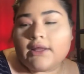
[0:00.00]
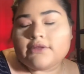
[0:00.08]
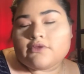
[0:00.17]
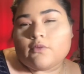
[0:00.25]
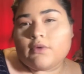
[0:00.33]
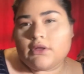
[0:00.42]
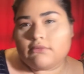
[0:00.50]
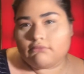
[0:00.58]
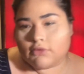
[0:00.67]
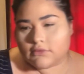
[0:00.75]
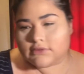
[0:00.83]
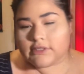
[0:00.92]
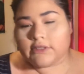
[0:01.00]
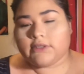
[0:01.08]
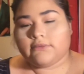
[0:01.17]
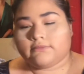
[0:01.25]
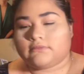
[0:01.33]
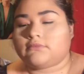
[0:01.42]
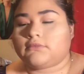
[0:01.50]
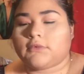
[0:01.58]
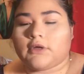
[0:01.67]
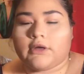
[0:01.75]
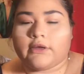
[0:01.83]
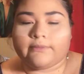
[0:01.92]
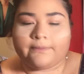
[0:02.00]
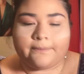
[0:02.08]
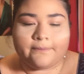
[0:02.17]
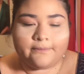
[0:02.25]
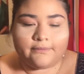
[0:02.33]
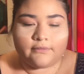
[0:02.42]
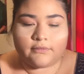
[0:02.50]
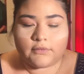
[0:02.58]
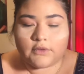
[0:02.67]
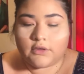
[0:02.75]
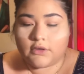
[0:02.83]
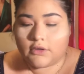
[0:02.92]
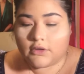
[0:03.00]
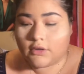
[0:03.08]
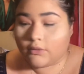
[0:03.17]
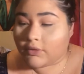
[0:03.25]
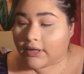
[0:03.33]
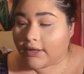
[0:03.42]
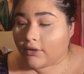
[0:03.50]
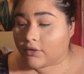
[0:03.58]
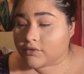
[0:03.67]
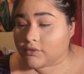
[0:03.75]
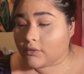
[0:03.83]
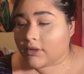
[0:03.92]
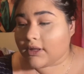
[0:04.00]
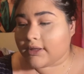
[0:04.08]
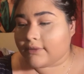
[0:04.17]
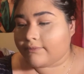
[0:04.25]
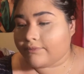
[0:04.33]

like the wind, bullseye. Alright. But I also, like,